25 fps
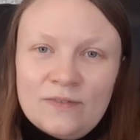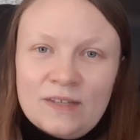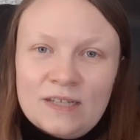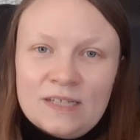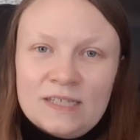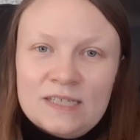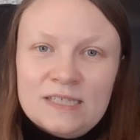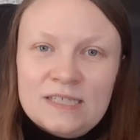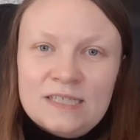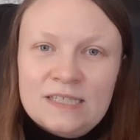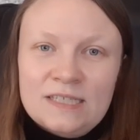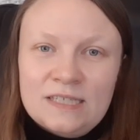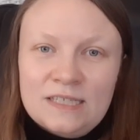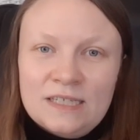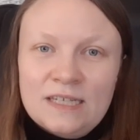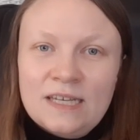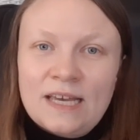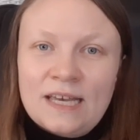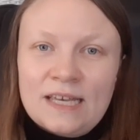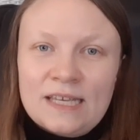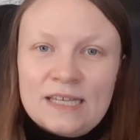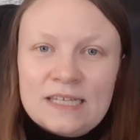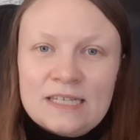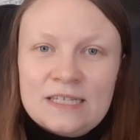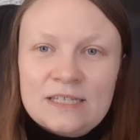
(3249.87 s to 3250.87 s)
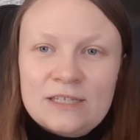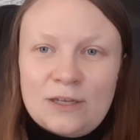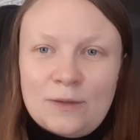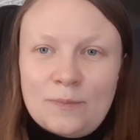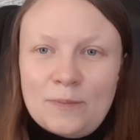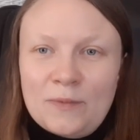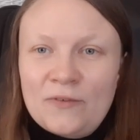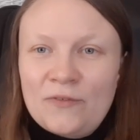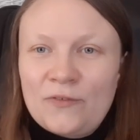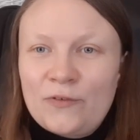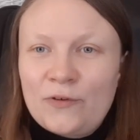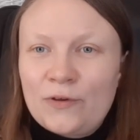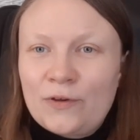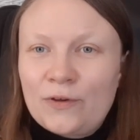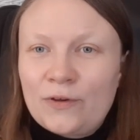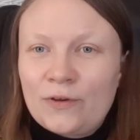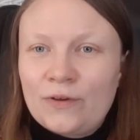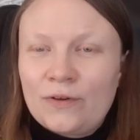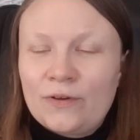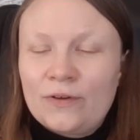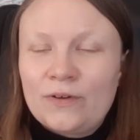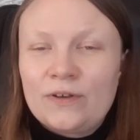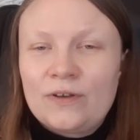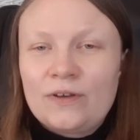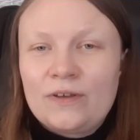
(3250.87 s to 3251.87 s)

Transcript: that she has some of her